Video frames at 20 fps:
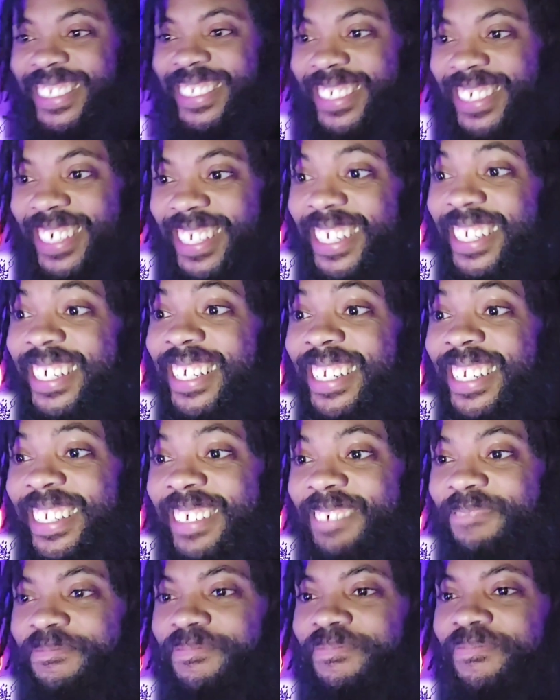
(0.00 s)
done.
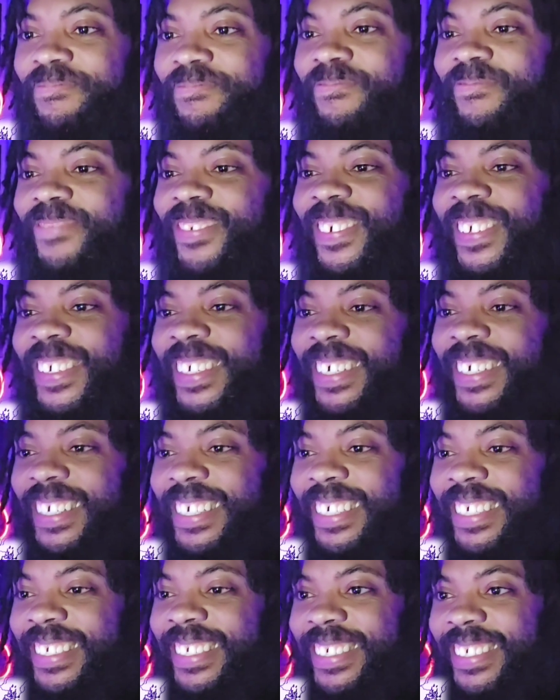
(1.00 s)

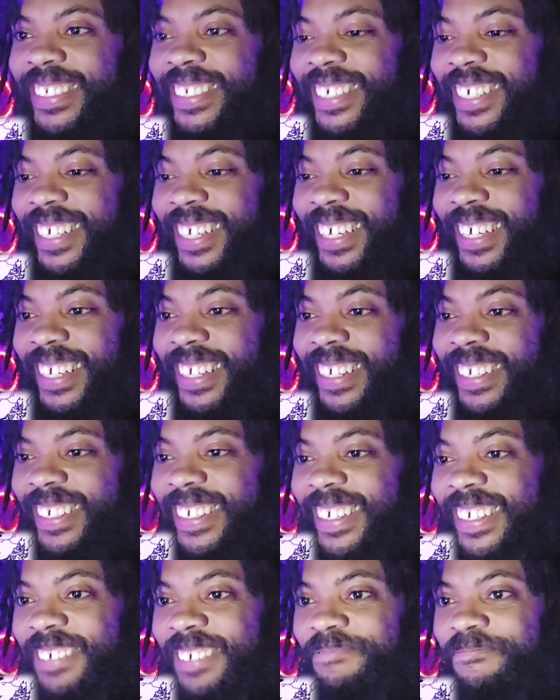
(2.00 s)
He's
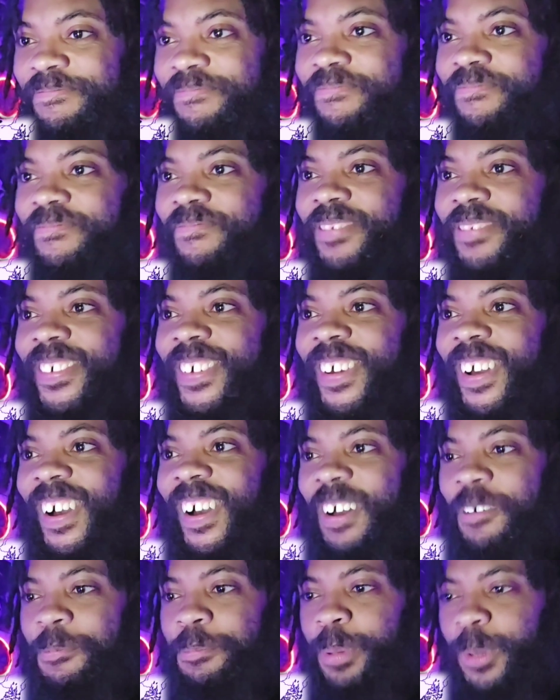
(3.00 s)
done.
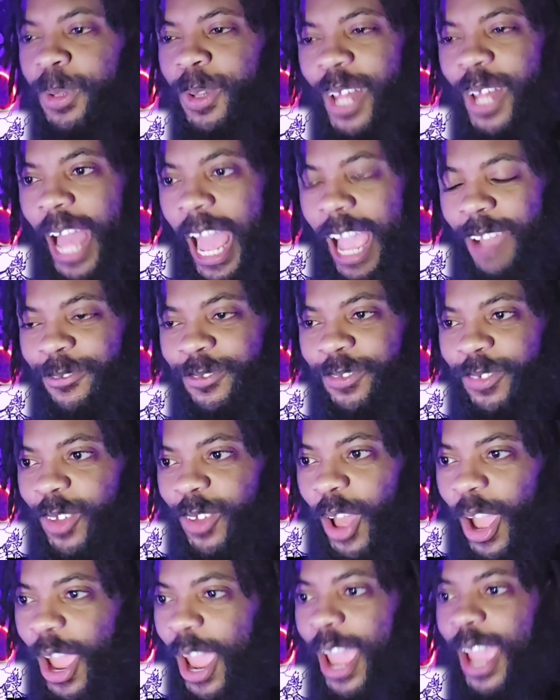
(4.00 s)
Black
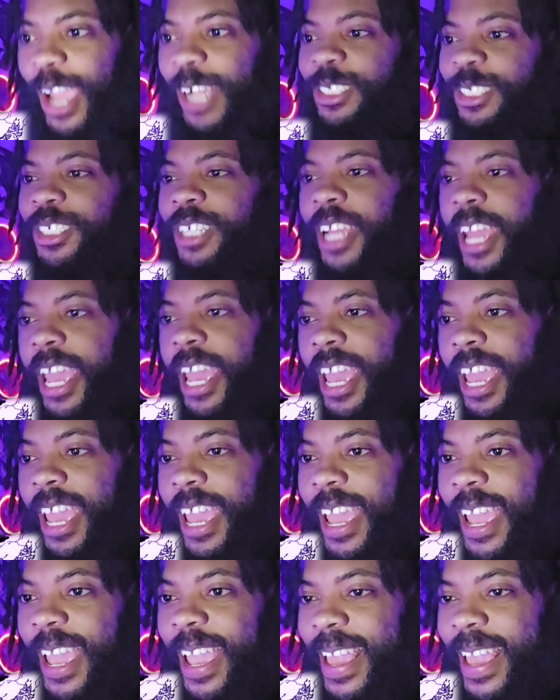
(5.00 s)
Flash.
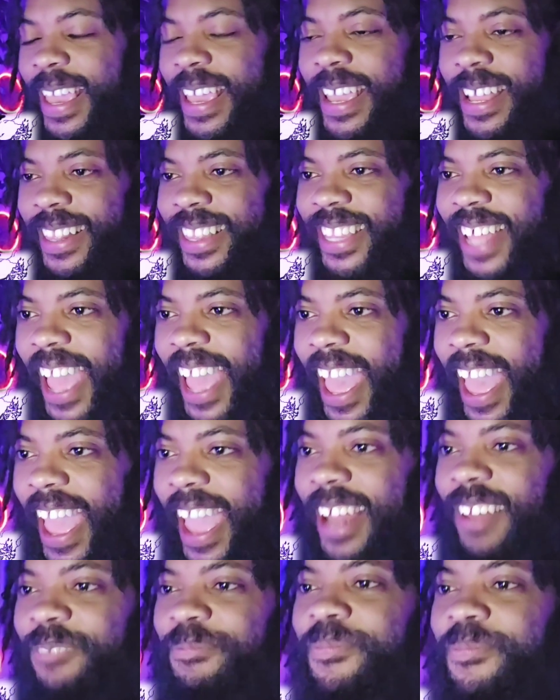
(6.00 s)
Yeah, eat
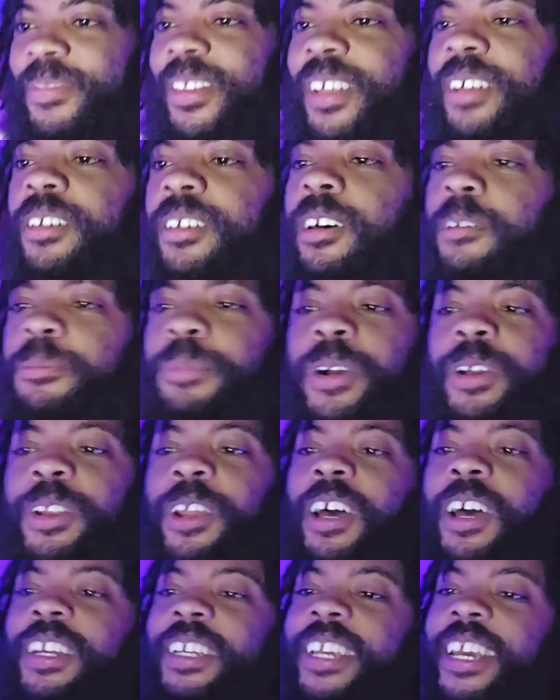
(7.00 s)
that. Look, bro,
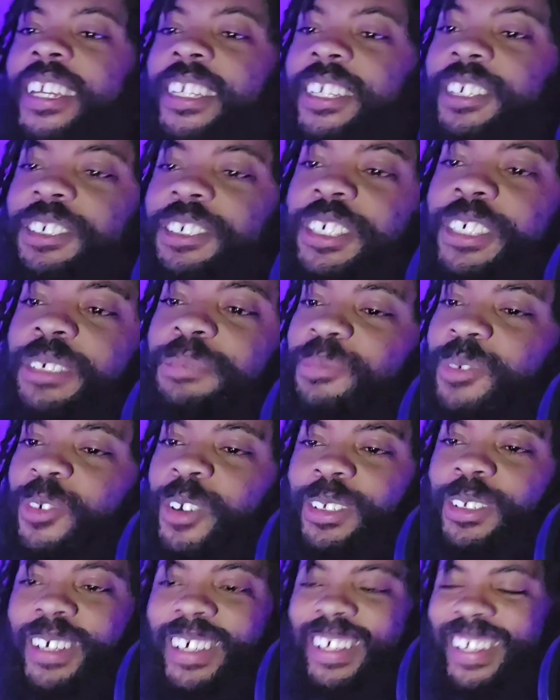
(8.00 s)

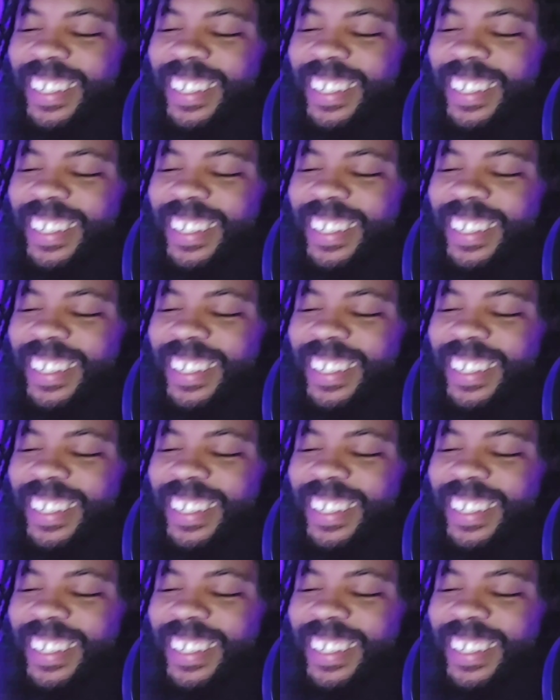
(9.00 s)
Yuji,